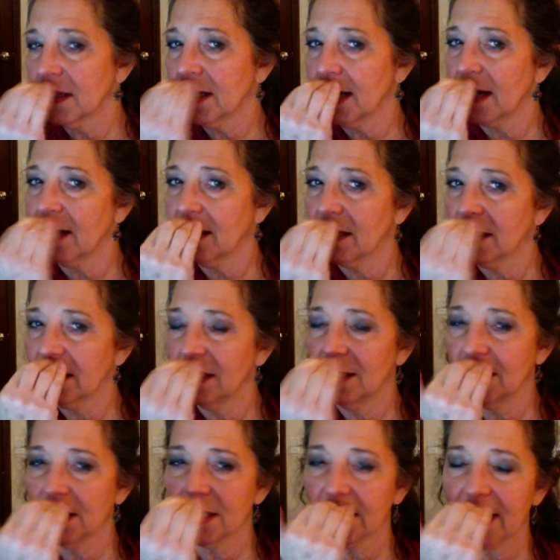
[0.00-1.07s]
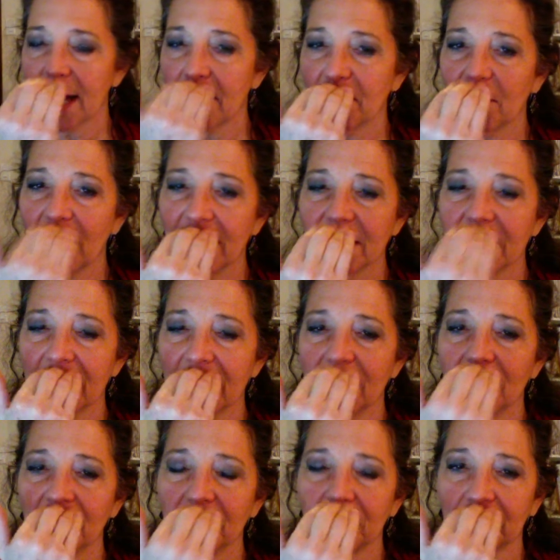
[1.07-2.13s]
Yeah, you just tap right there.